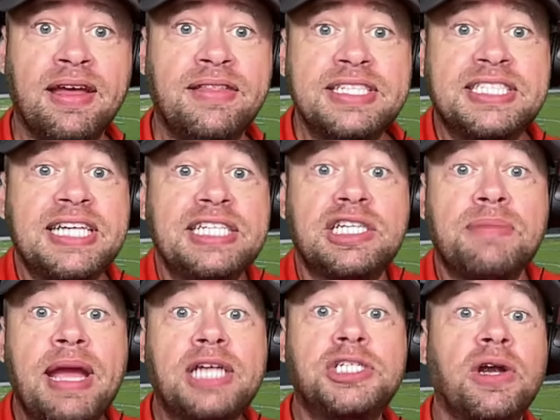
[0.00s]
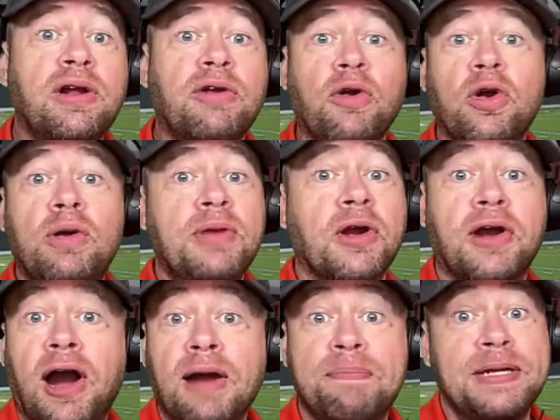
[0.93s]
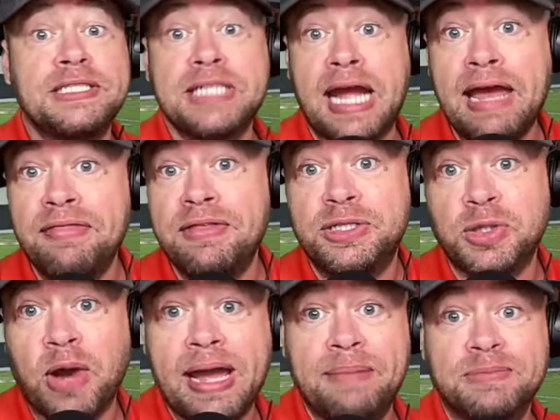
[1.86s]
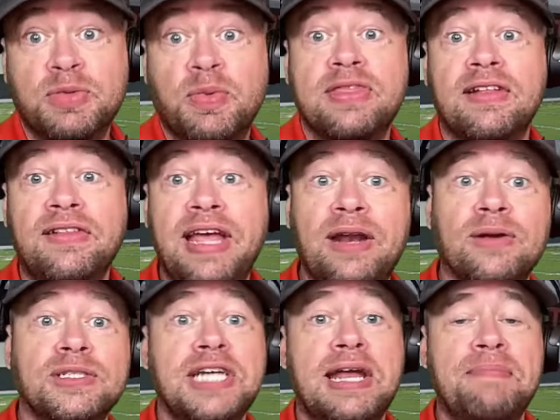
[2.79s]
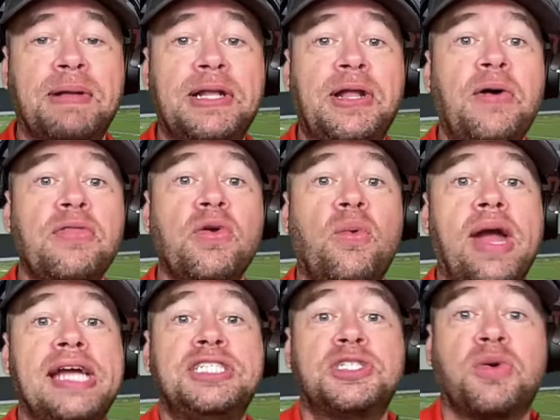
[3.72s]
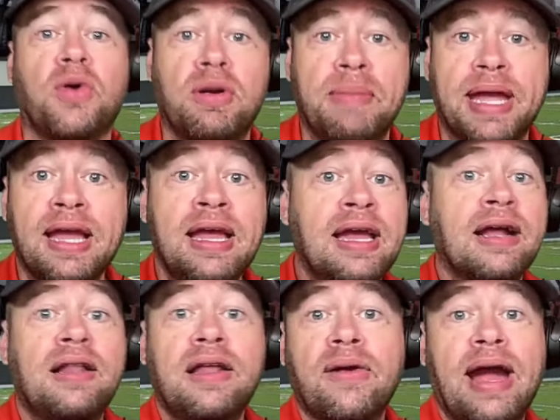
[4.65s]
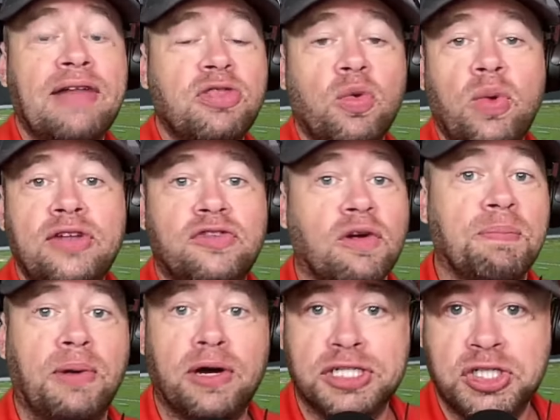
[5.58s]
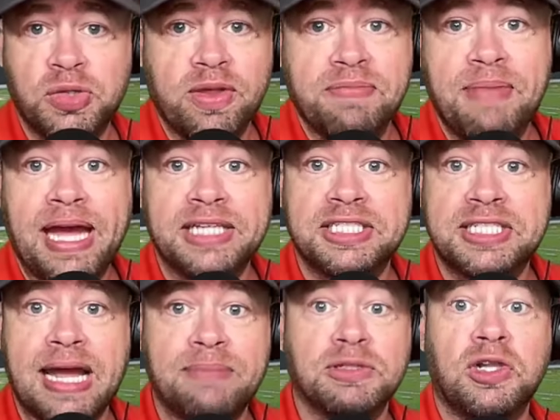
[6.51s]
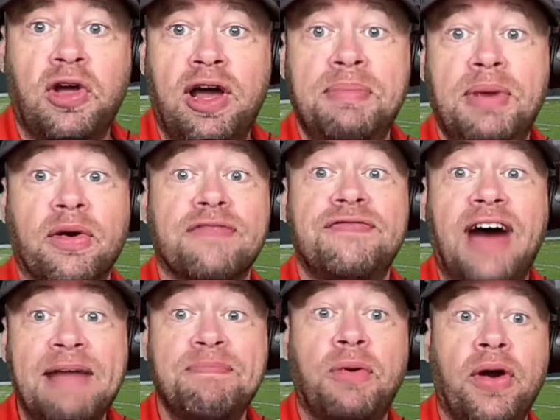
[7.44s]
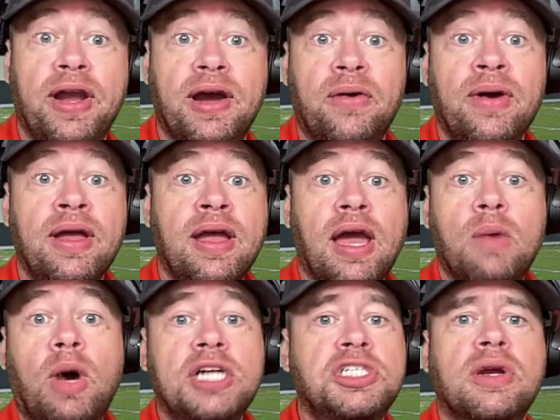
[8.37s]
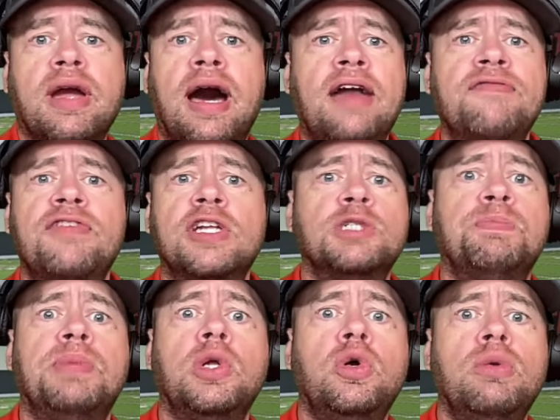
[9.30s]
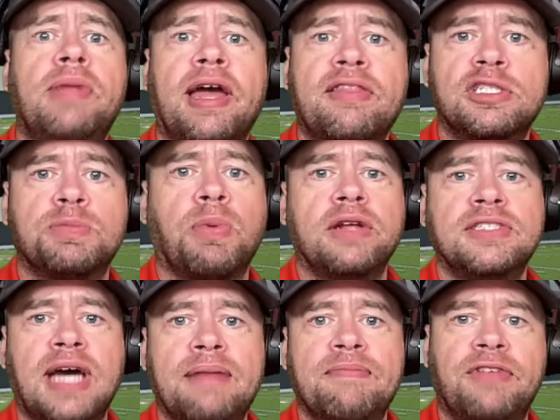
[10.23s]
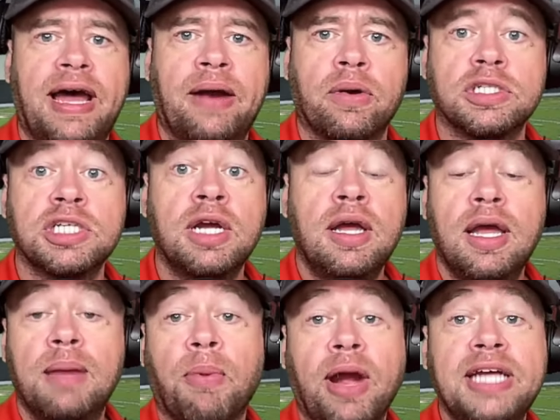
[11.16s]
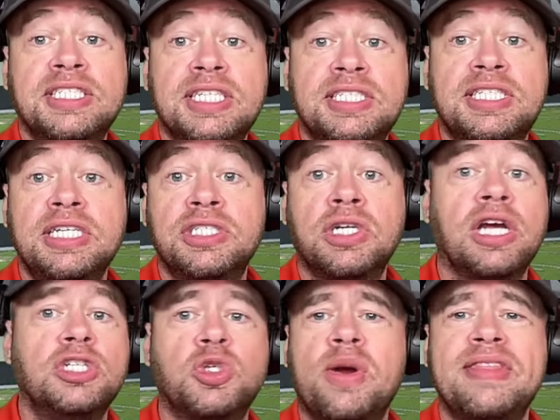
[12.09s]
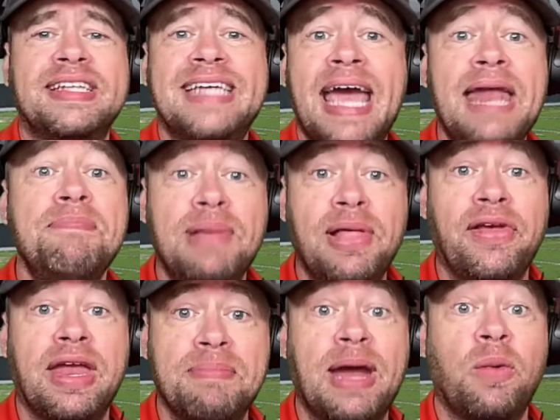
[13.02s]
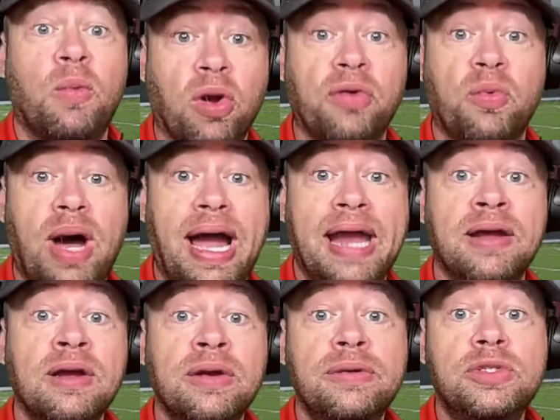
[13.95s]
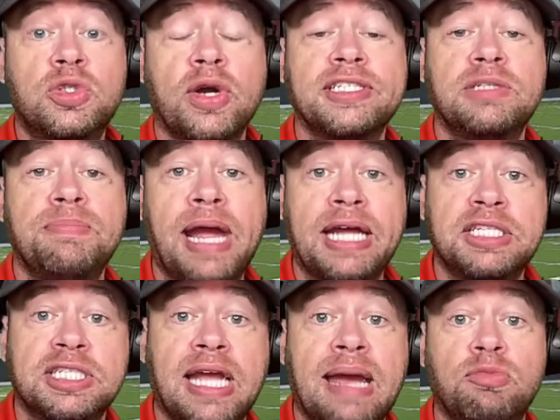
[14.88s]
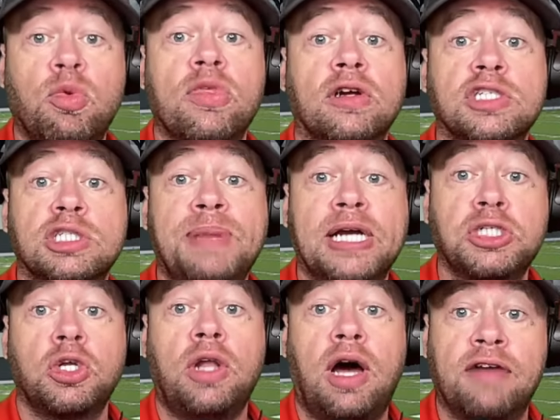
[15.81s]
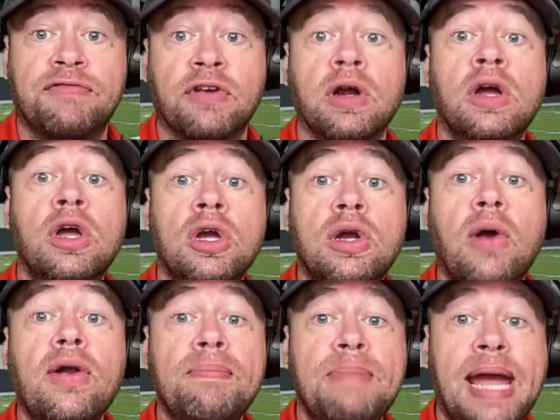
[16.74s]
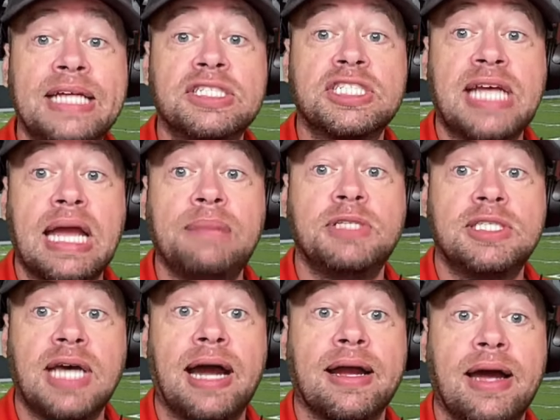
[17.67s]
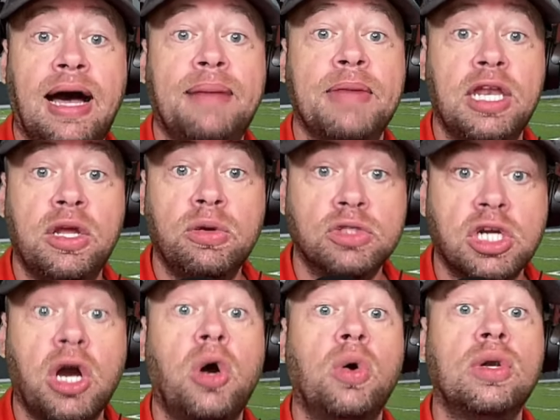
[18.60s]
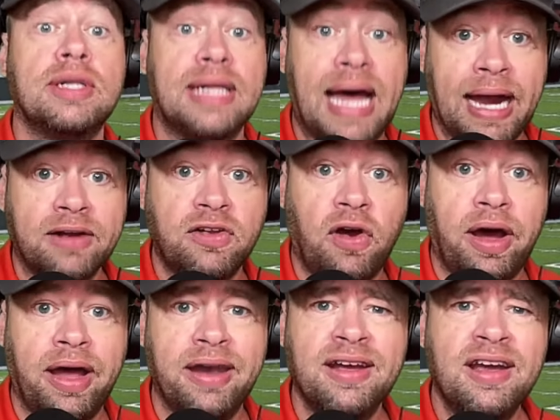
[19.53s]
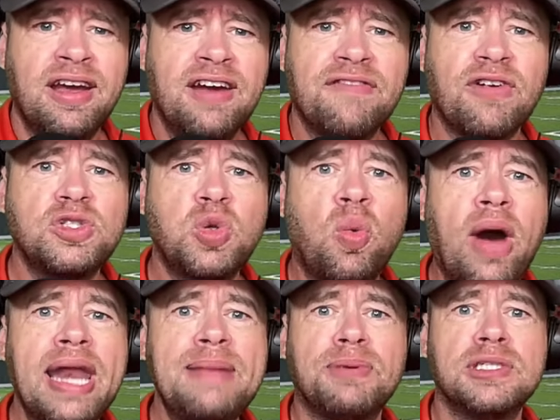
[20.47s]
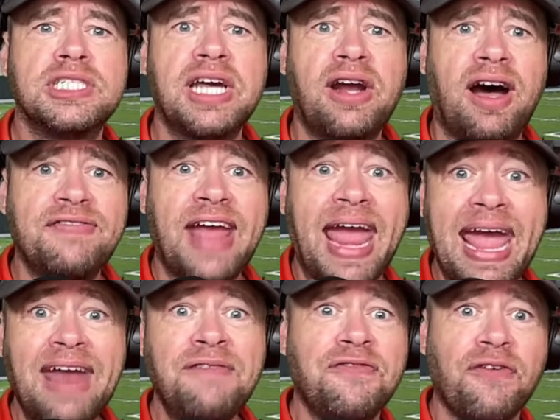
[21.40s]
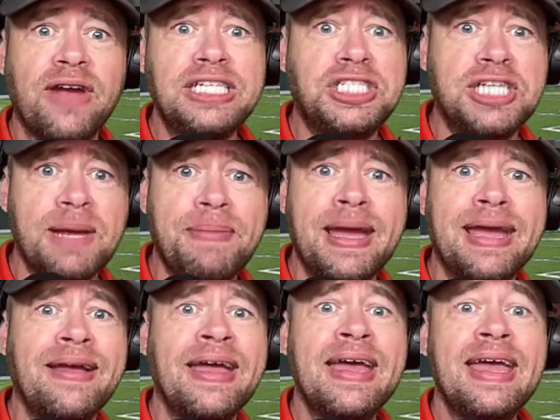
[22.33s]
This season, make sure to groom your carpets and the drapes with the leaders in below-the-waist grooming. Clear out the winter bush with Manscaped's Lawnmower 5.0 and watch your confidence bloom like the springtime flowers. Embrace the season and join the 10 million men worldwide who trust Manscaped with our special offer. Go to manscaped.com and use code LOCKEDON for 20% off and free shipping.